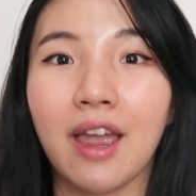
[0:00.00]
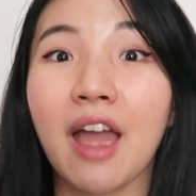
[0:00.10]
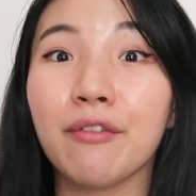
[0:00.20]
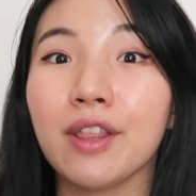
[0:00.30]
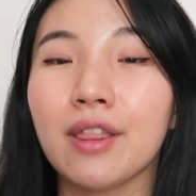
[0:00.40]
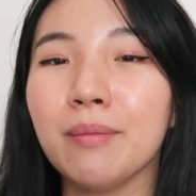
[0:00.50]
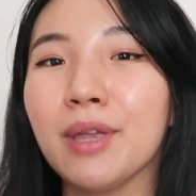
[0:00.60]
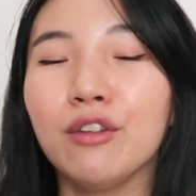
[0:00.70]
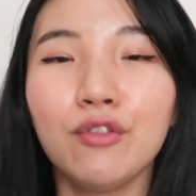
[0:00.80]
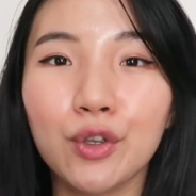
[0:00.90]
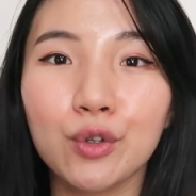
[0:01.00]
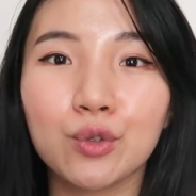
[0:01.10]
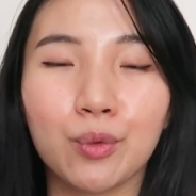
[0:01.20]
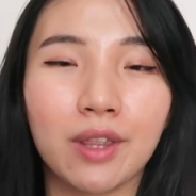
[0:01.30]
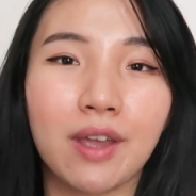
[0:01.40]
Having them
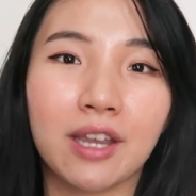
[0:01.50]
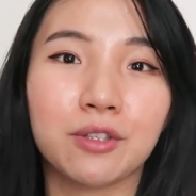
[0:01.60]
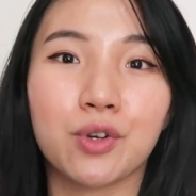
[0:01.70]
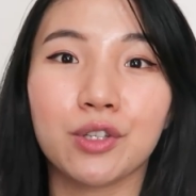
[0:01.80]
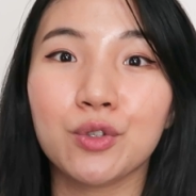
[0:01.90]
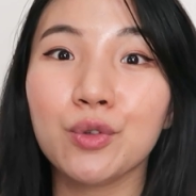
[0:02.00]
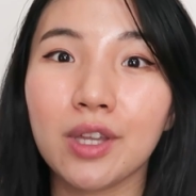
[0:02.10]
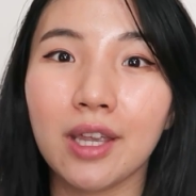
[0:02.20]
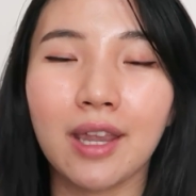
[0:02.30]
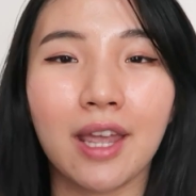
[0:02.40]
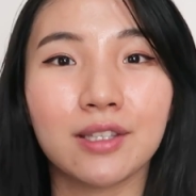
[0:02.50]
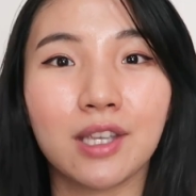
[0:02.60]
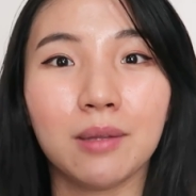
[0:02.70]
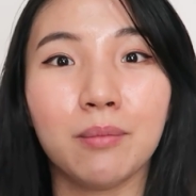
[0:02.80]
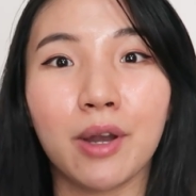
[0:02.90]
infused with extra soothing and
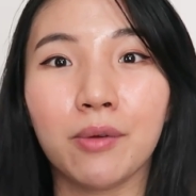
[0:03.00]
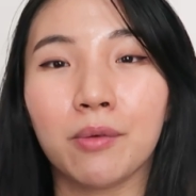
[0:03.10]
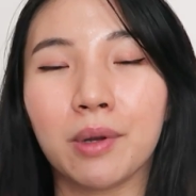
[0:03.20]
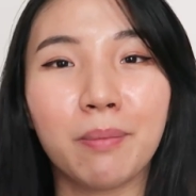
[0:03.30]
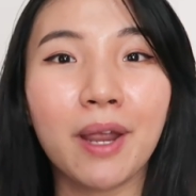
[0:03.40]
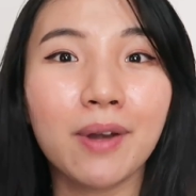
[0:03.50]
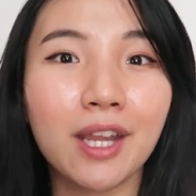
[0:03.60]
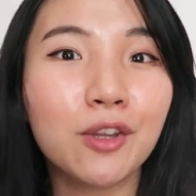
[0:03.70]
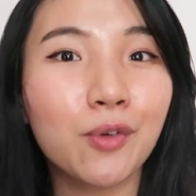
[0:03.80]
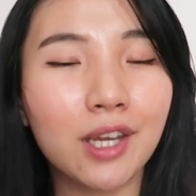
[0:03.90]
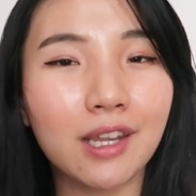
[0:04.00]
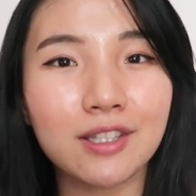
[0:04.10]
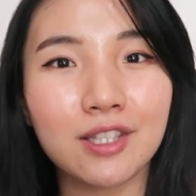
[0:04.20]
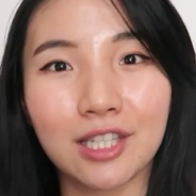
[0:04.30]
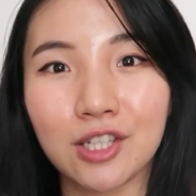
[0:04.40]
skin barrier repairing
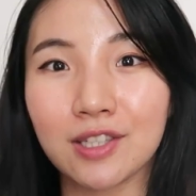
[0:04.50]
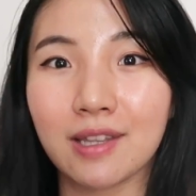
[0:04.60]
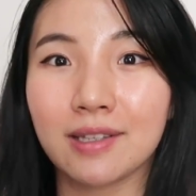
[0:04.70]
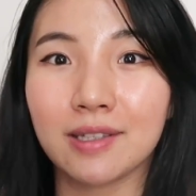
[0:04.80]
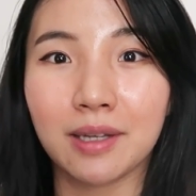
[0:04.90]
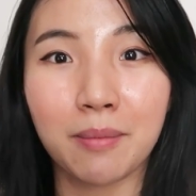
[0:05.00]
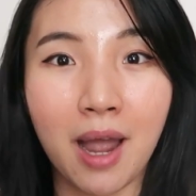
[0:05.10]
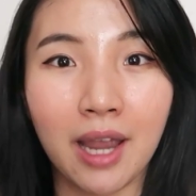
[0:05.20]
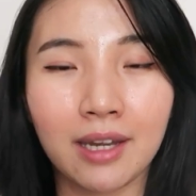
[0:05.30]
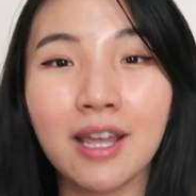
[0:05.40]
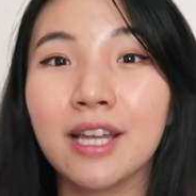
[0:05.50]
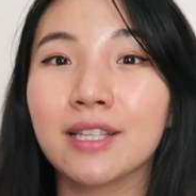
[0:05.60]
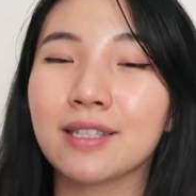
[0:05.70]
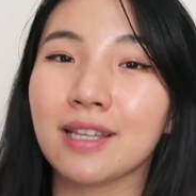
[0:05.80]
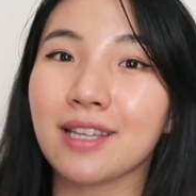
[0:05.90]
ingredients such as niacinamide,
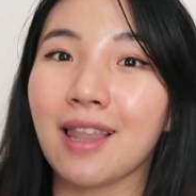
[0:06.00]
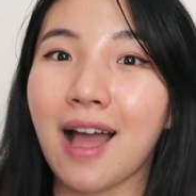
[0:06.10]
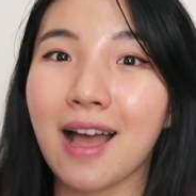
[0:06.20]
Centella